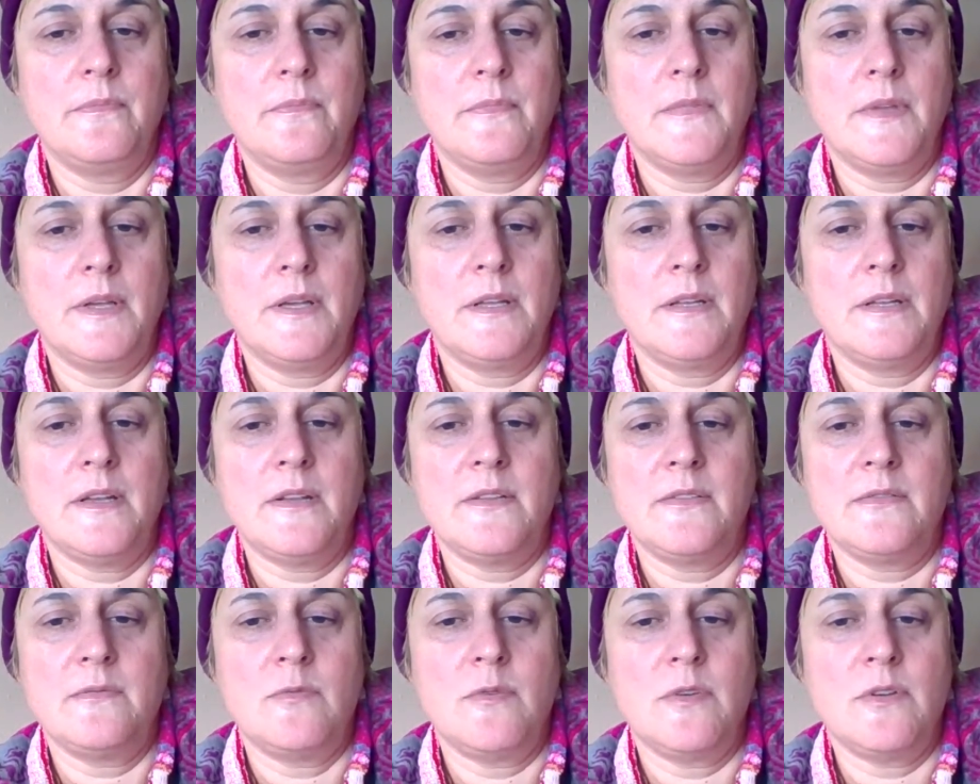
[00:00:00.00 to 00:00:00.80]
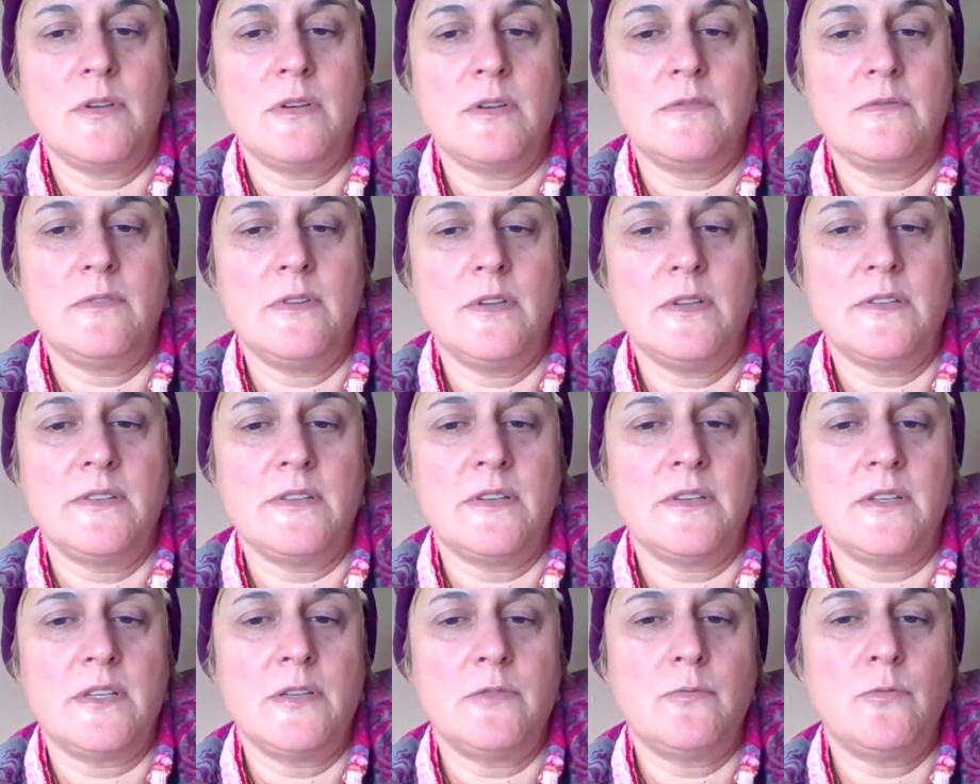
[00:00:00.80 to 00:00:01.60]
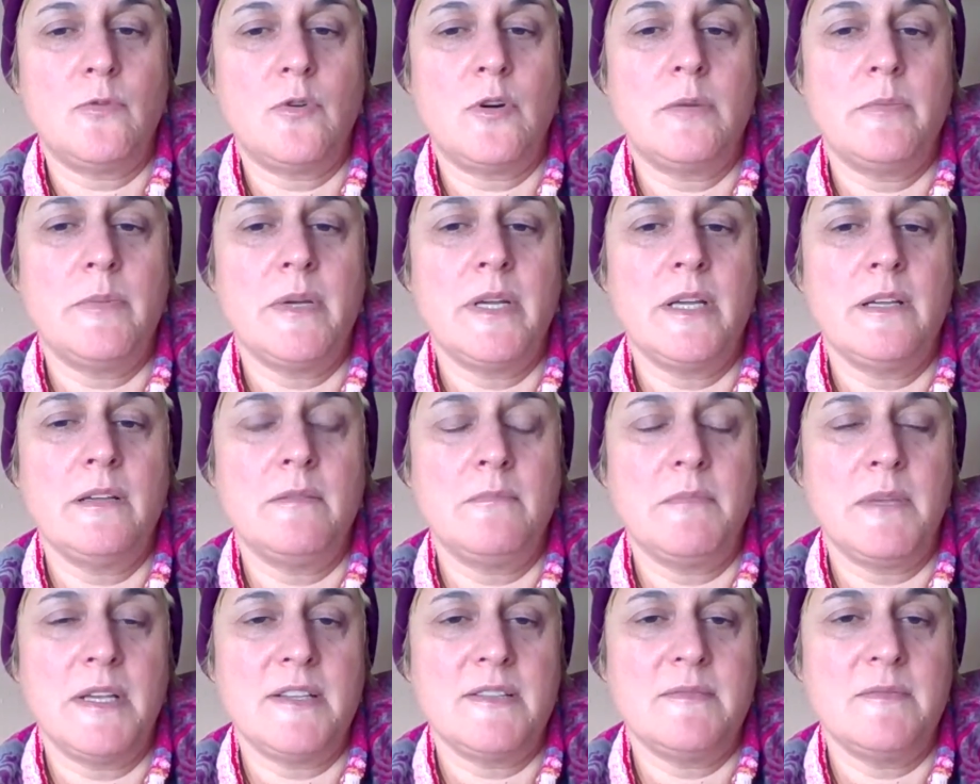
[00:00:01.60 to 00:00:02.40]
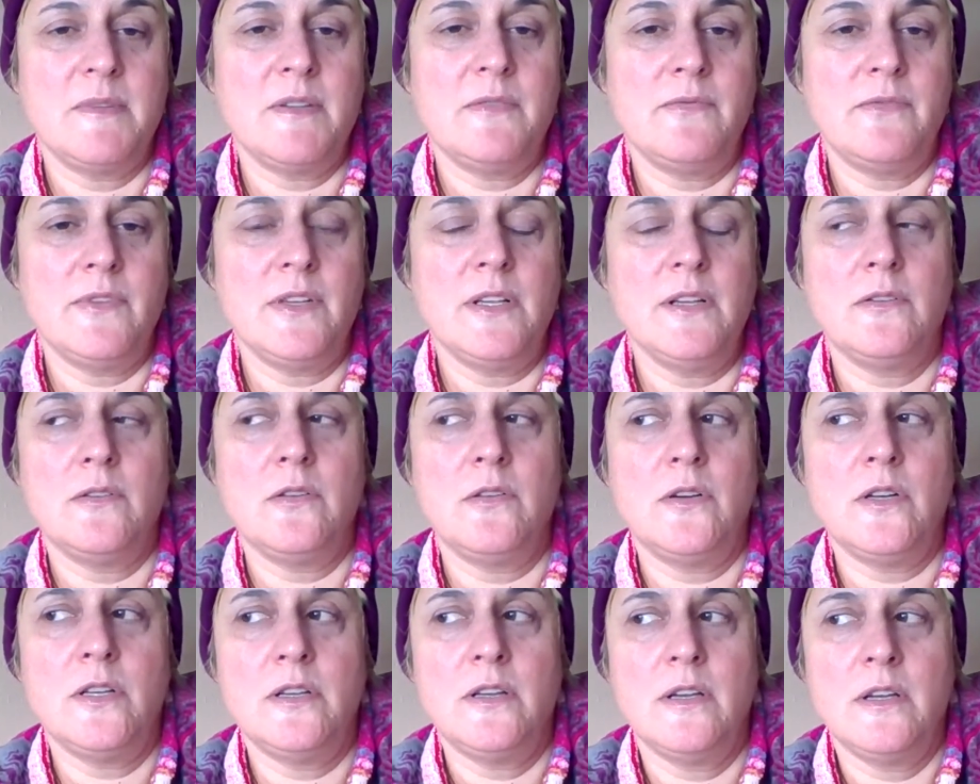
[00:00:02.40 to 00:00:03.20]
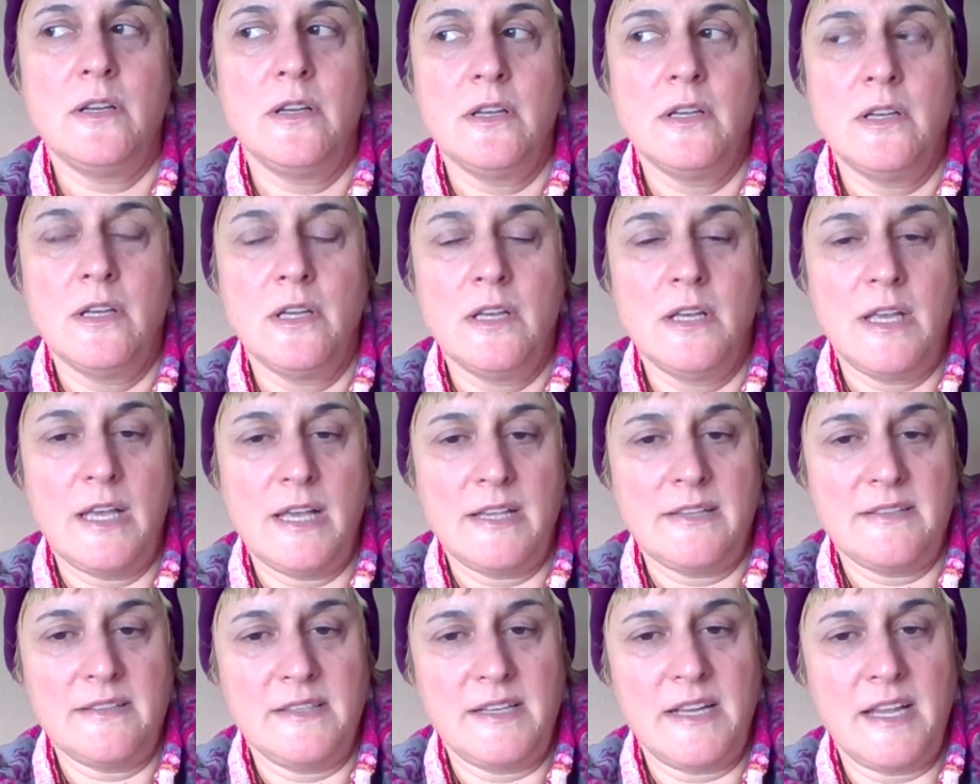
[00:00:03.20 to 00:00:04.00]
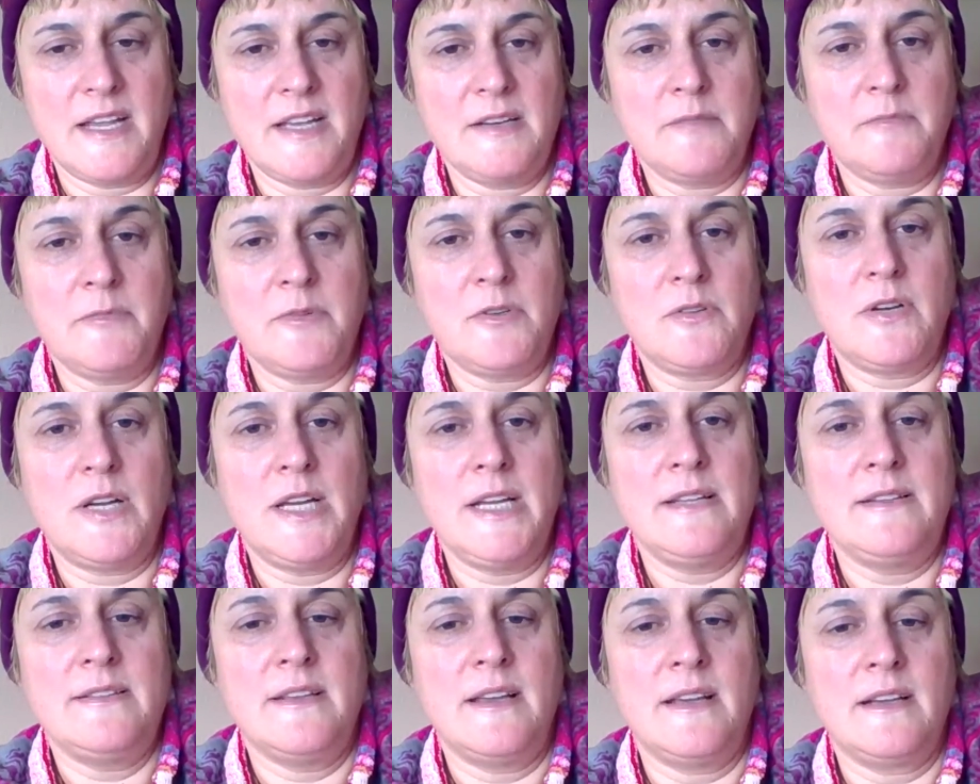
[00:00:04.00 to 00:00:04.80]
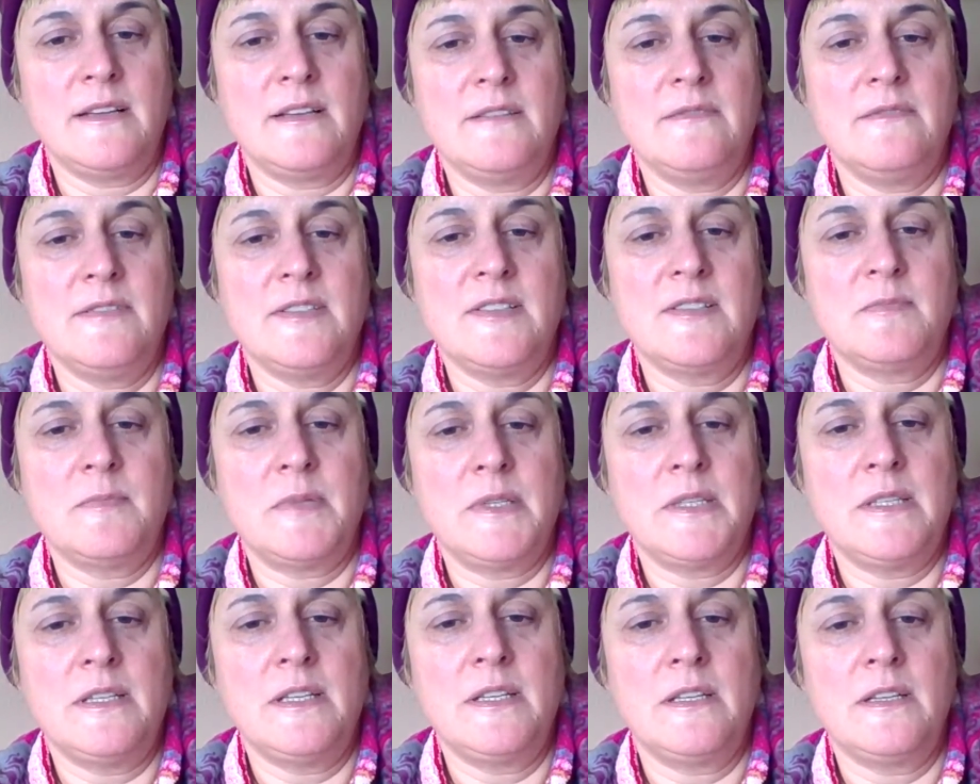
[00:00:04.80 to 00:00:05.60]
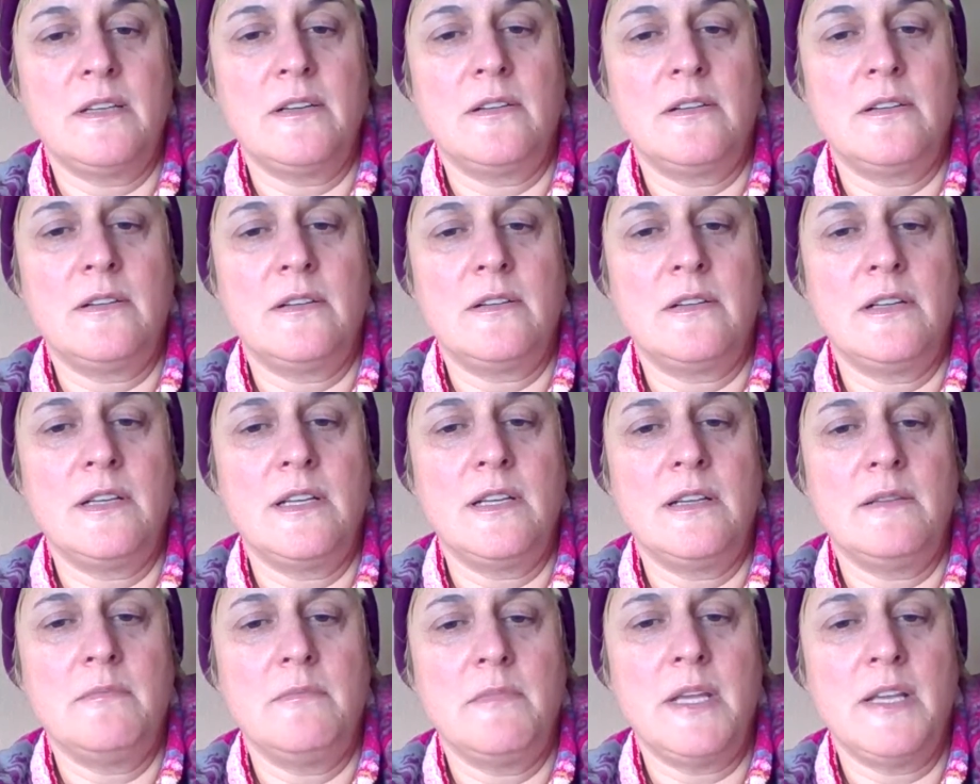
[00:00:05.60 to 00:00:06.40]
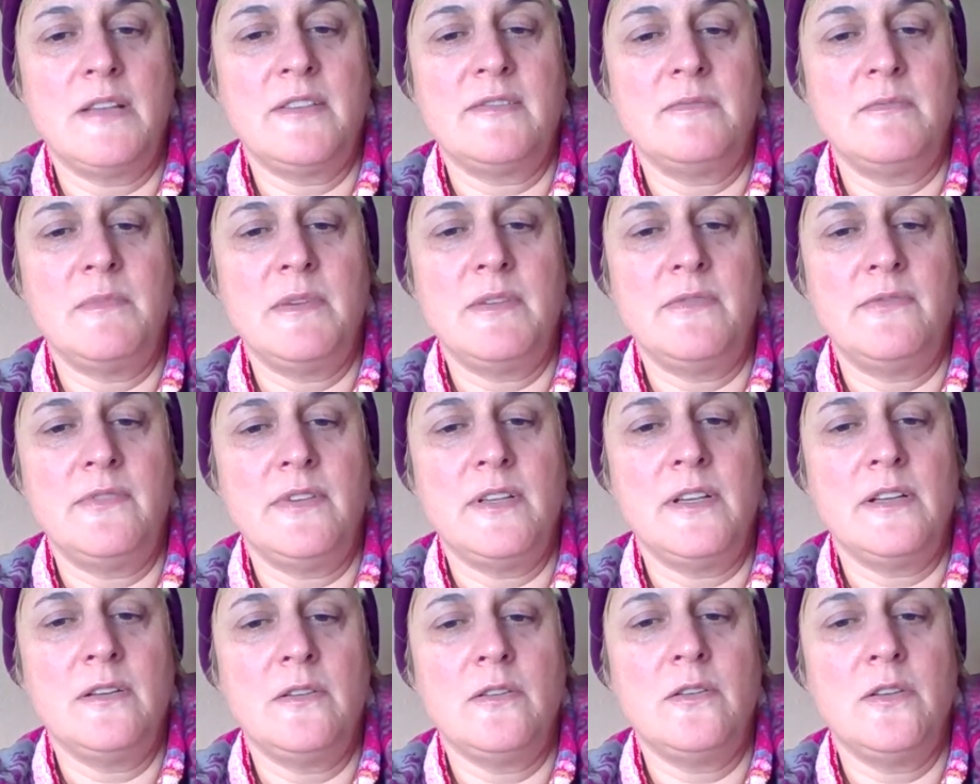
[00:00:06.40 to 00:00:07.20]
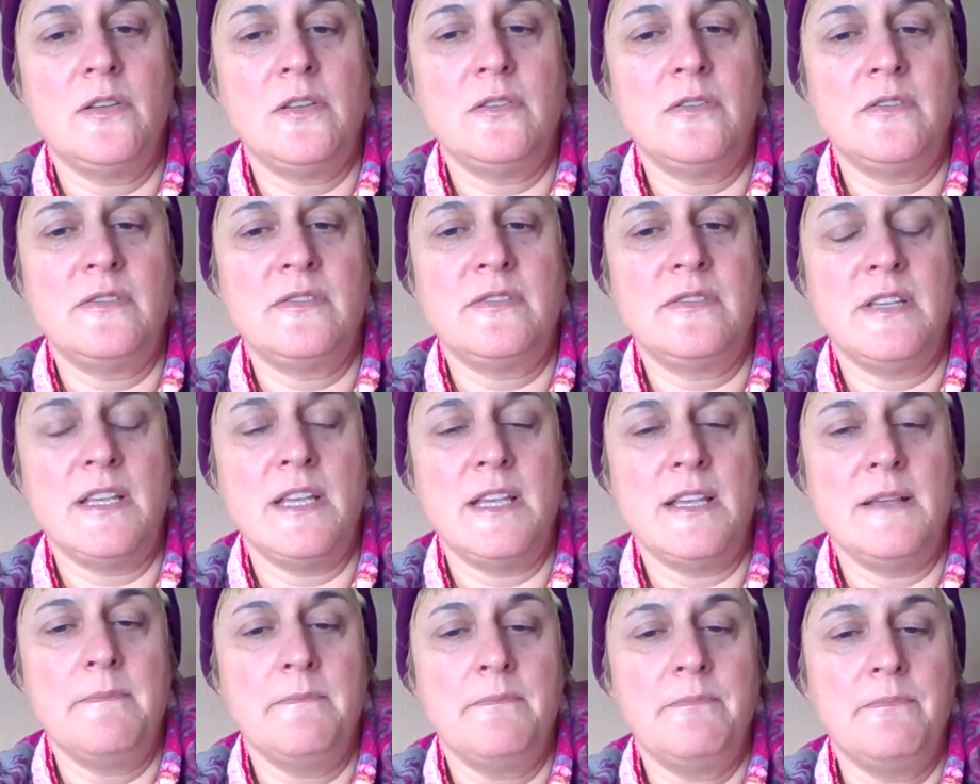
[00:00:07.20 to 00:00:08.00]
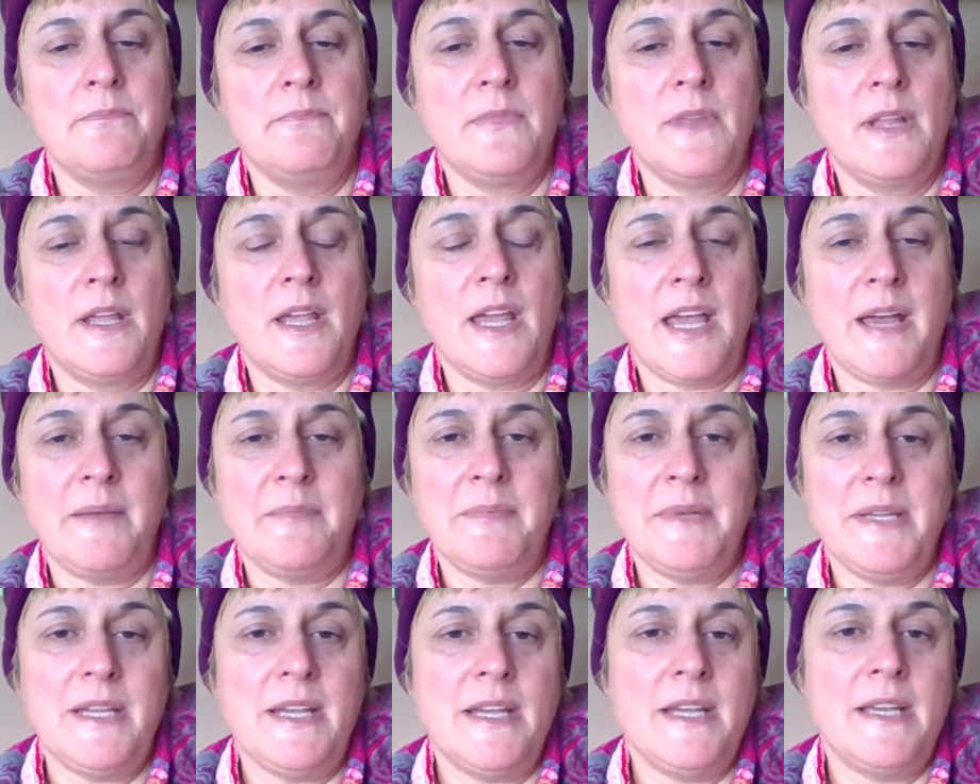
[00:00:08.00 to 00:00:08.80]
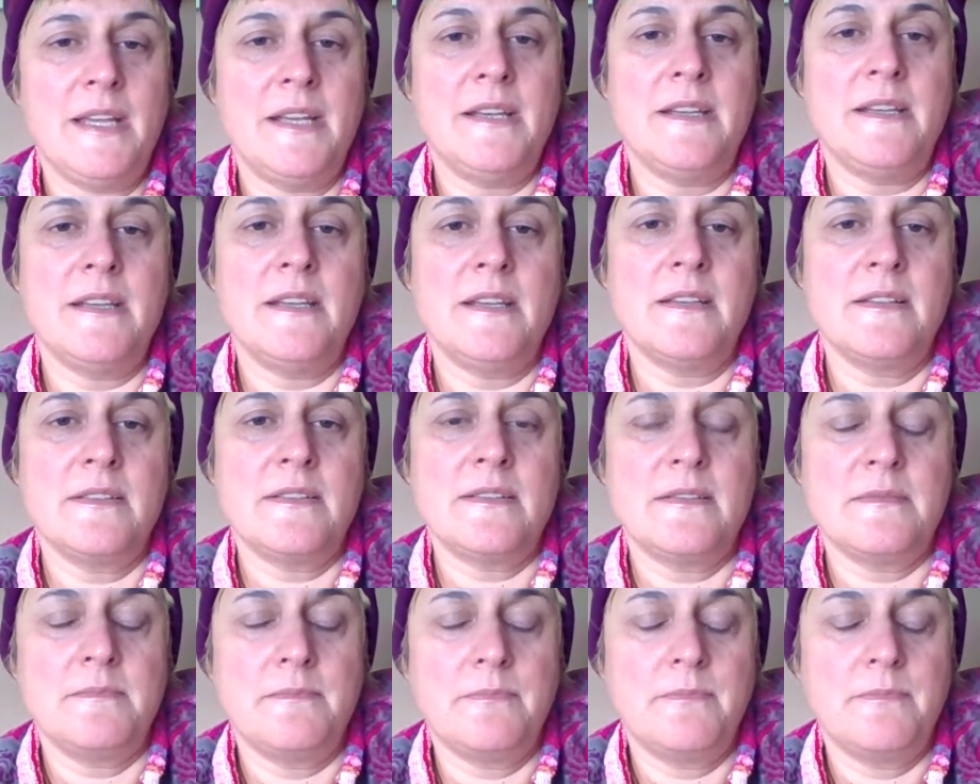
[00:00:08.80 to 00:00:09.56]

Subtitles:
And that's wonderful. It's heartwarming. It makes me feel good. As an animal rights activist particularly, it makes me feel good to see happy endings.